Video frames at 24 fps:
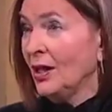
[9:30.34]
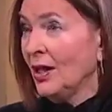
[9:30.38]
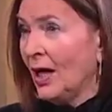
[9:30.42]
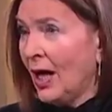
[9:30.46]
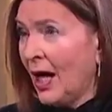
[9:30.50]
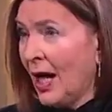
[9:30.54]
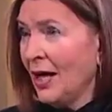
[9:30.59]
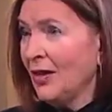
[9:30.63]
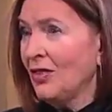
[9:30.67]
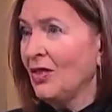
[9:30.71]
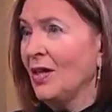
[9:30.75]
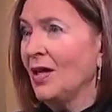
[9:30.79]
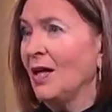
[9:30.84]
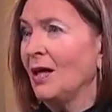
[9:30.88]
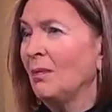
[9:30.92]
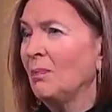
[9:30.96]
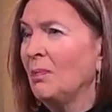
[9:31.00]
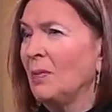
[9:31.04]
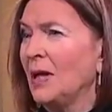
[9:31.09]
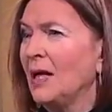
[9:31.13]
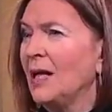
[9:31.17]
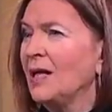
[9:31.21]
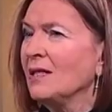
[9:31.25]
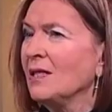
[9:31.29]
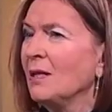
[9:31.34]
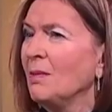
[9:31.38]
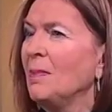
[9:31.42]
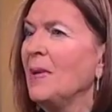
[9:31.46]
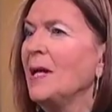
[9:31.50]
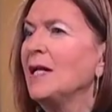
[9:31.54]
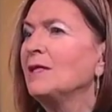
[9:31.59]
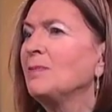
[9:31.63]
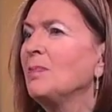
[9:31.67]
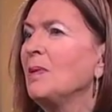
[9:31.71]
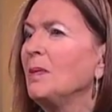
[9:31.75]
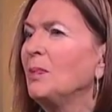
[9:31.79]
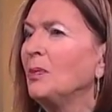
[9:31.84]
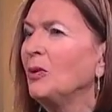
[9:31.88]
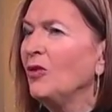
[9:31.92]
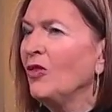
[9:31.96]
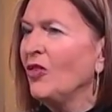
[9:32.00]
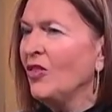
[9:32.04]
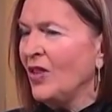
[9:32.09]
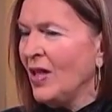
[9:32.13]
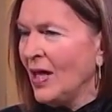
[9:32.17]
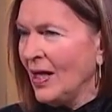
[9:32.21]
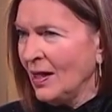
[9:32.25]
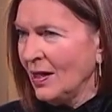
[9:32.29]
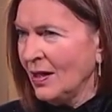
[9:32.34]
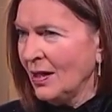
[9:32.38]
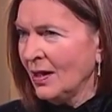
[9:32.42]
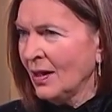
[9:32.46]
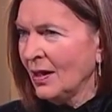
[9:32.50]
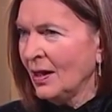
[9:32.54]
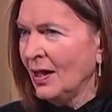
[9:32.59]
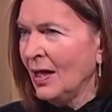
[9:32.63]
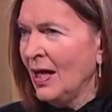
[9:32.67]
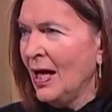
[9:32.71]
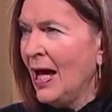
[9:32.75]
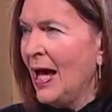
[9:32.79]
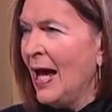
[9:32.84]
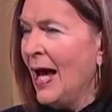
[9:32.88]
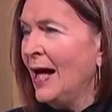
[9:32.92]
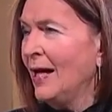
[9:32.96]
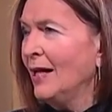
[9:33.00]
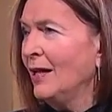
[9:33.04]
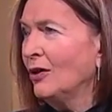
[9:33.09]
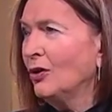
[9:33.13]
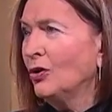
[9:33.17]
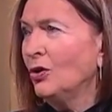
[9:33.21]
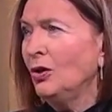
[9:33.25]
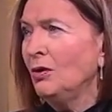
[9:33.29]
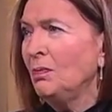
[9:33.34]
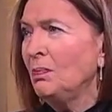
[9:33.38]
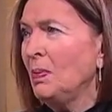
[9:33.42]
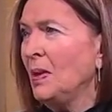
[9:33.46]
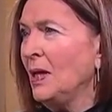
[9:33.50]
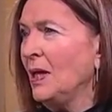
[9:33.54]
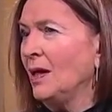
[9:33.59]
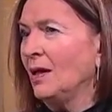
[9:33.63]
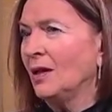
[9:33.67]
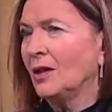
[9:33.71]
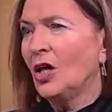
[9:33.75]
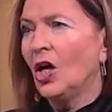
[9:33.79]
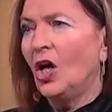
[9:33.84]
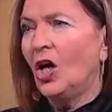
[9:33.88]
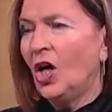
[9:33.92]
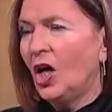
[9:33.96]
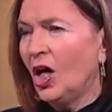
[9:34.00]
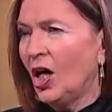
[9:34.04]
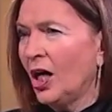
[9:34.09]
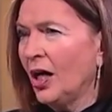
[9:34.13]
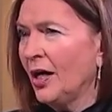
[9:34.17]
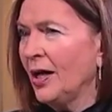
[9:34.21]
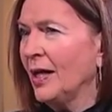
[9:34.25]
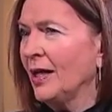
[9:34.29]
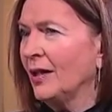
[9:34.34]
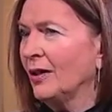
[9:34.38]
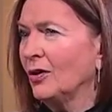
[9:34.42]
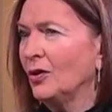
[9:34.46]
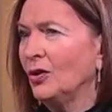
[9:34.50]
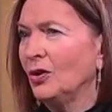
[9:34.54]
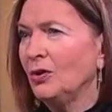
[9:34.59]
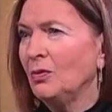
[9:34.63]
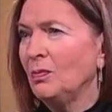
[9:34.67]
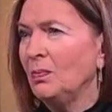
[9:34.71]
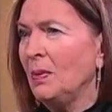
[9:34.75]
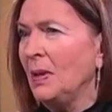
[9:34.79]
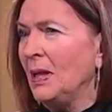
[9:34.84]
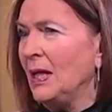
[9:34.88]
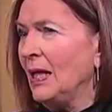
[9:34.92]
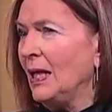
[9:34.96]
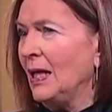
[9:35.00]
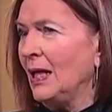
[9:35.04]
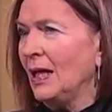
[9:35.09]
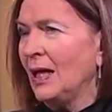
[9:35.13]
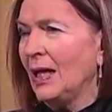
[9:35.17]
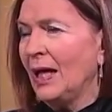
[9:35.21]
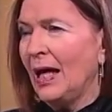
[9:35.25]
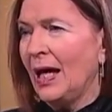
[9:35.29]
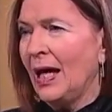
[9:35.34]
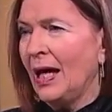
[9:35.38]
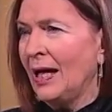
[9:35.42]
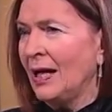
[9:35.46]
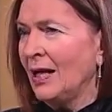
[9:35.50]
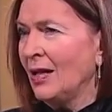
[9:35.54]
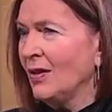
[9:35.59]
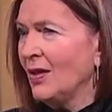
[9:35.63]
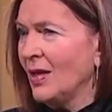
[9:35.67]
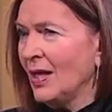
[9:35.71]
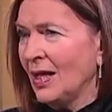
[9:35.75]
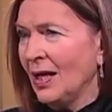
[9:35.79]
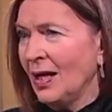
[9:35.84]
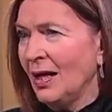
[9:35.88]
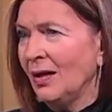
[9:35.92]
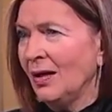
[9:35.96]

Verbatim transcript: mm, I think, it because it makes people think. And it could be a car, it could be anything